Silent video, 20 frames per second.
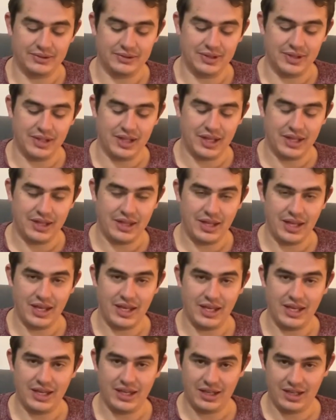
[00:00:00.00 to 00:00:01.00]
that
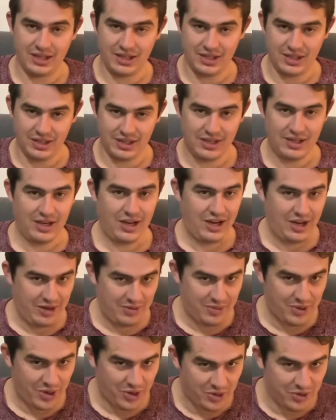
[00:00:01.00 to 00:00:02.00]
they
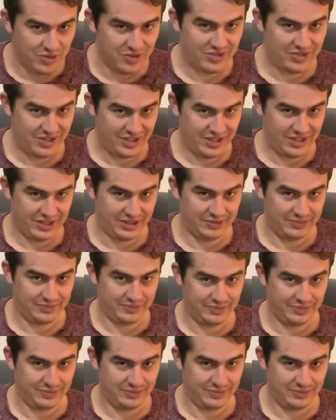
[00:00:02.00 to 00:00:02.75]
come over.